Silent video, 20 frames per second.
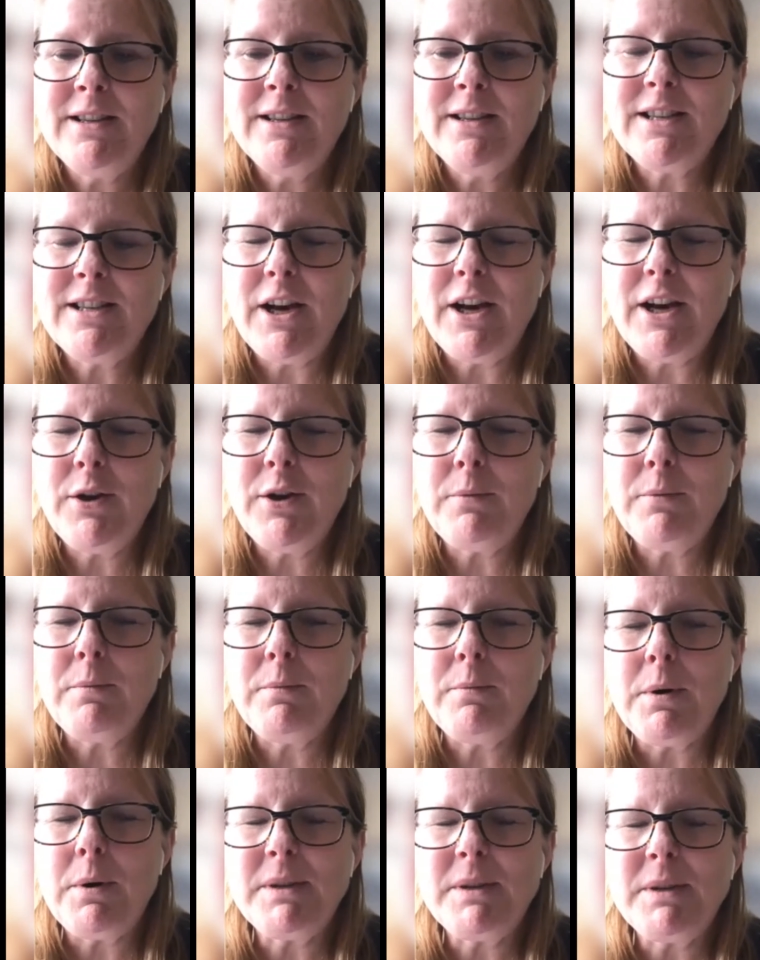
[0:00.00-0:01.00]
So
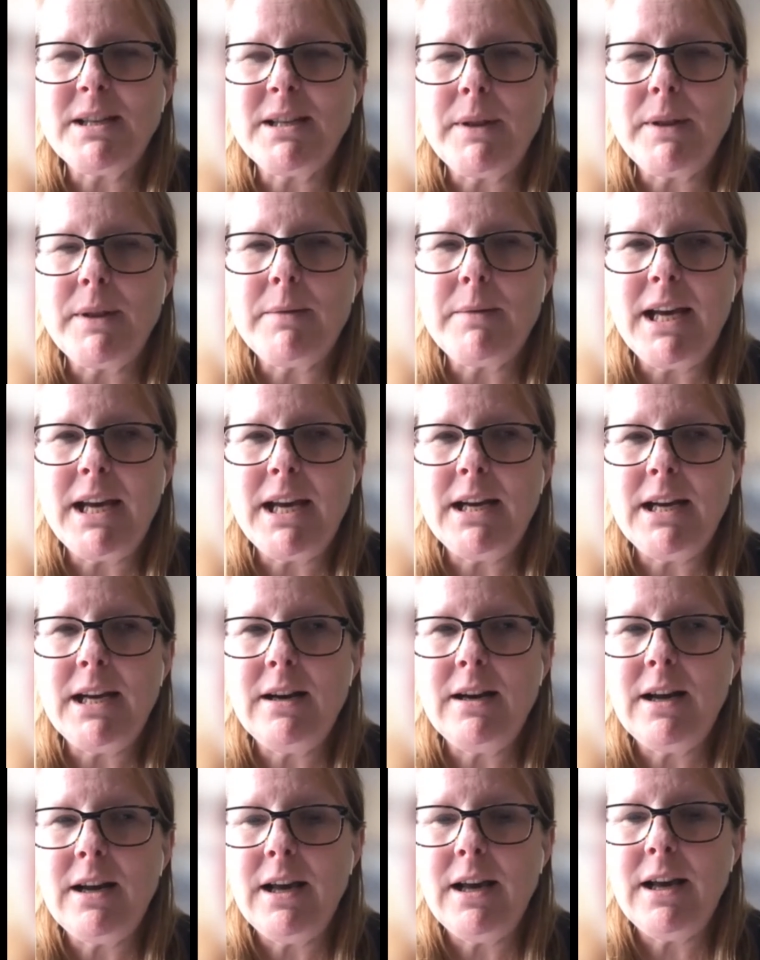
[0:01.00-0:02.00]
probably some of the
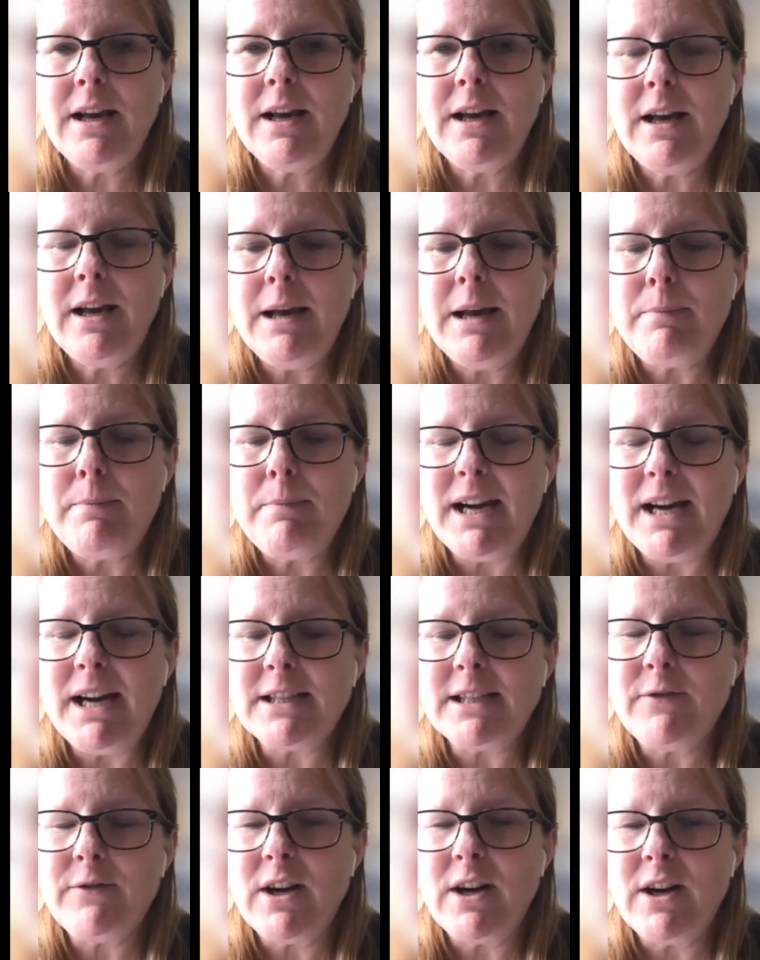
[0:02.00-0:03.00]
main
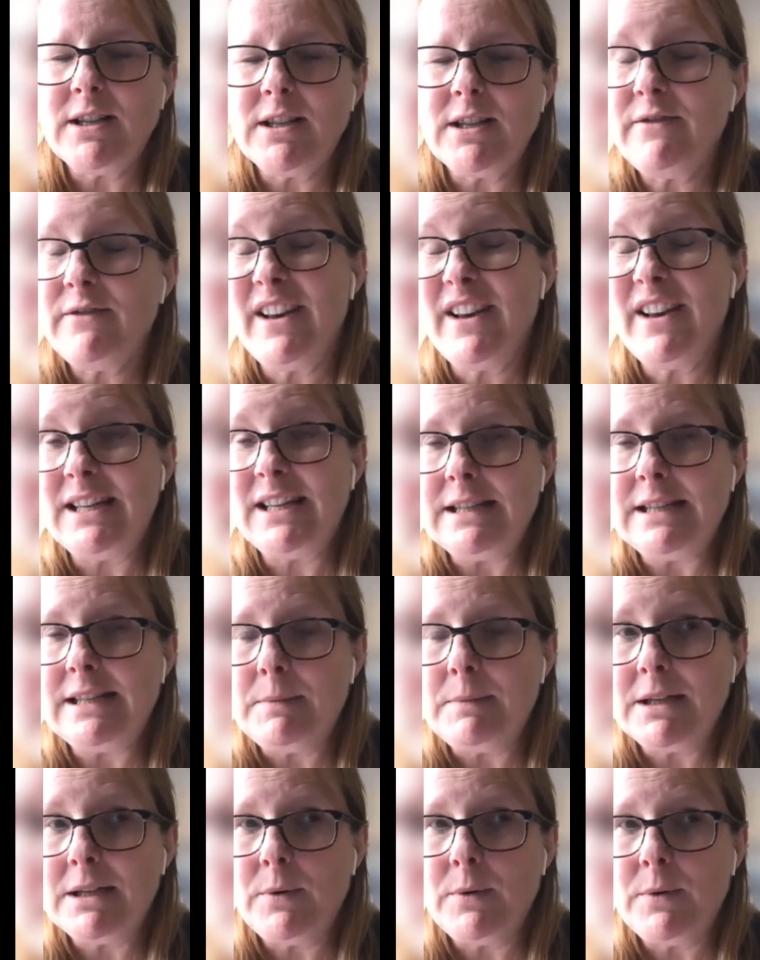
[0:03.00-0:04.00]
impacts for us, fairly
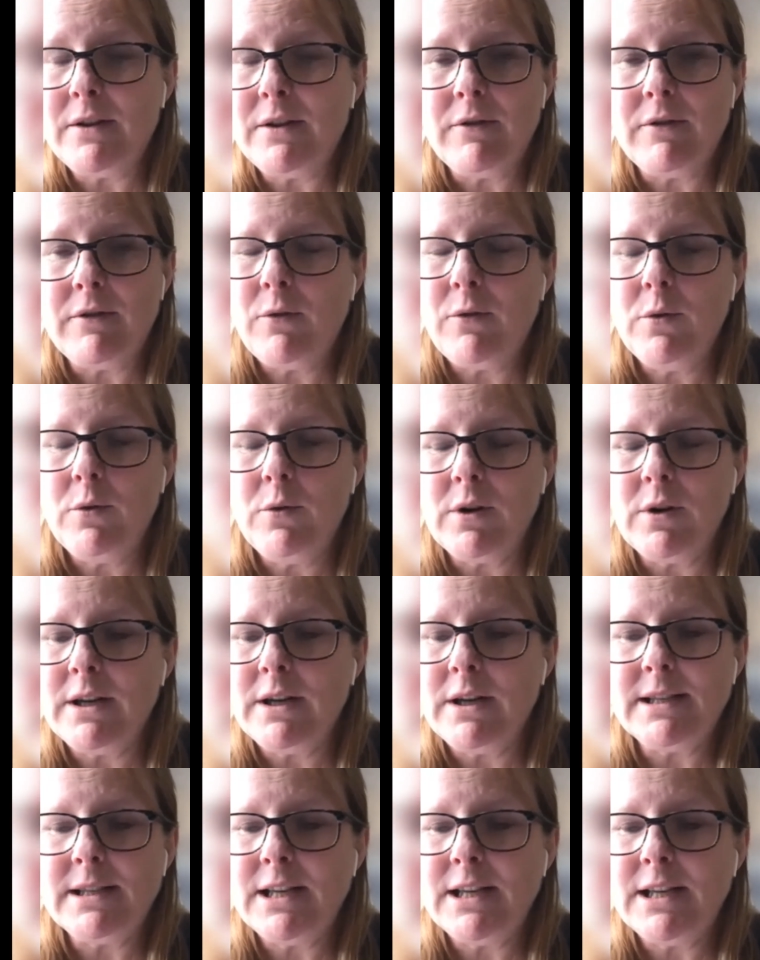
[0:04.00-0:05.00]
similar to other
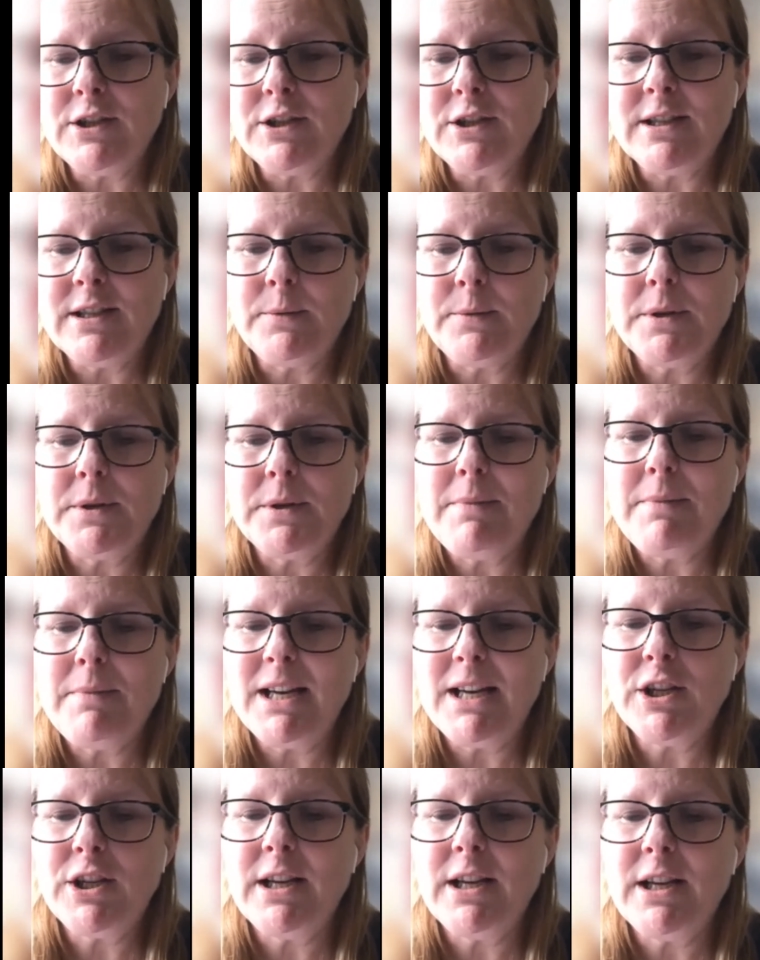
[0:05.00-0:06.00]
organisations, I would
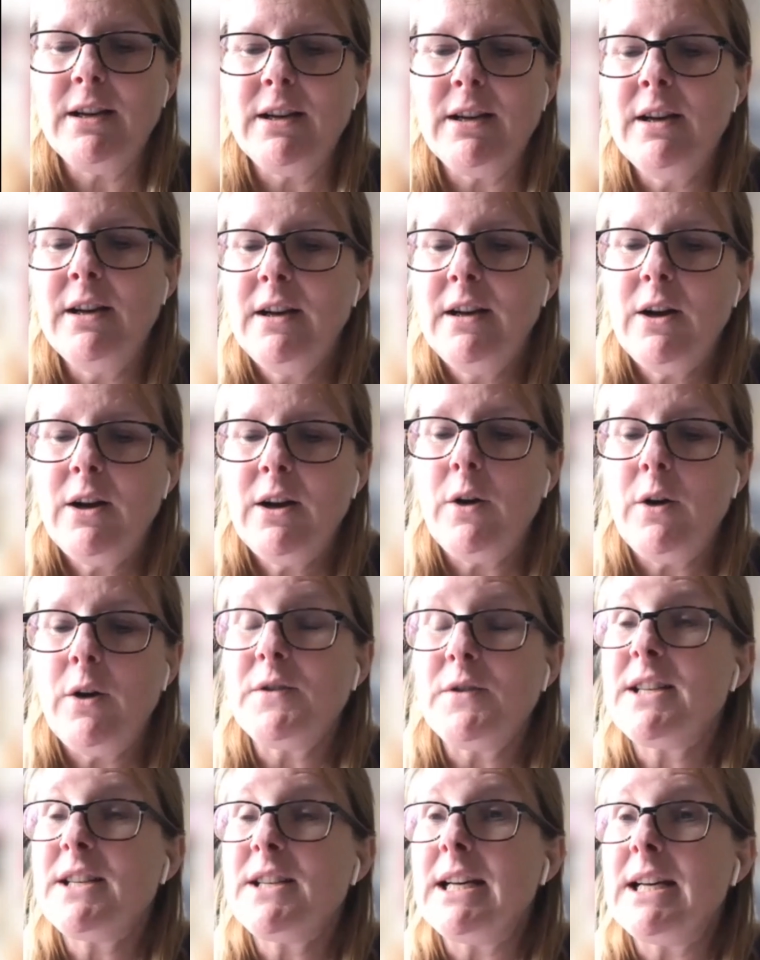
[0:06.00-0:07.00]
imagine.
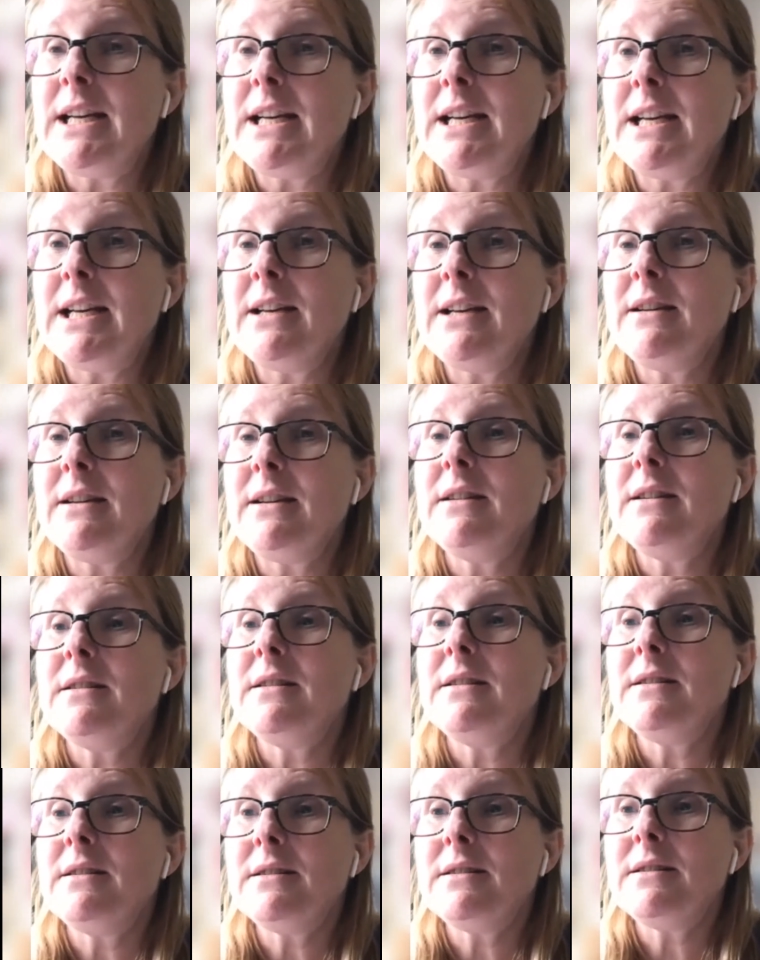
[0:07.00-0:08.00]
Obviously,
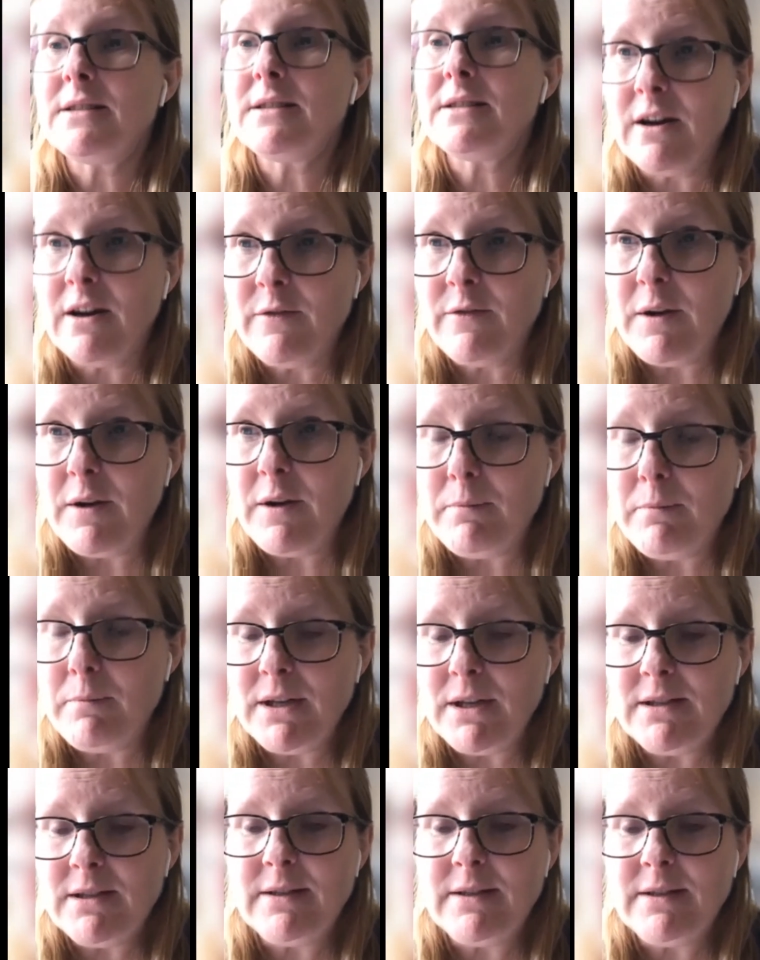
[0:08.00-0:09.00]
staff
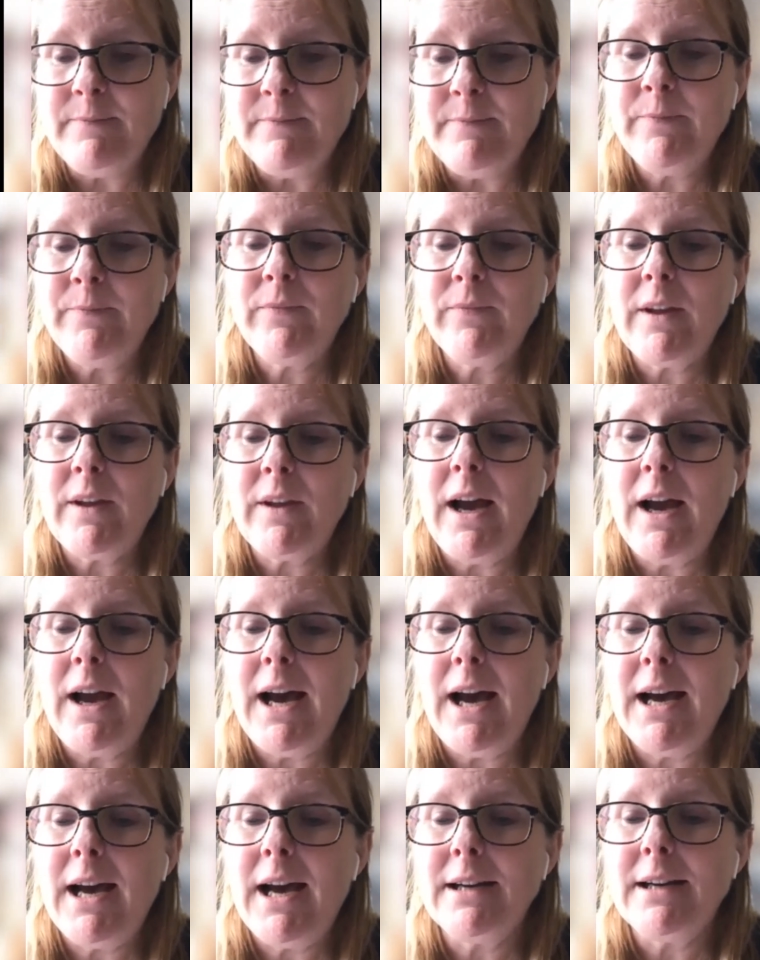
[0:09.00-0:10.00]
numbers
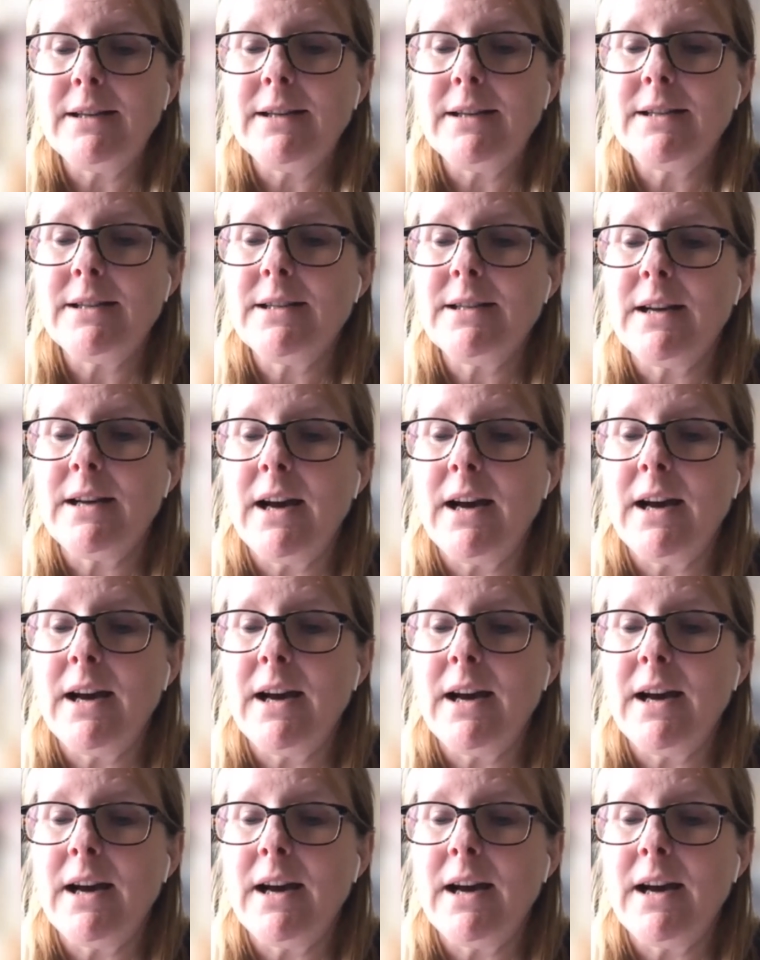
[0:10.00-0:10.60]
and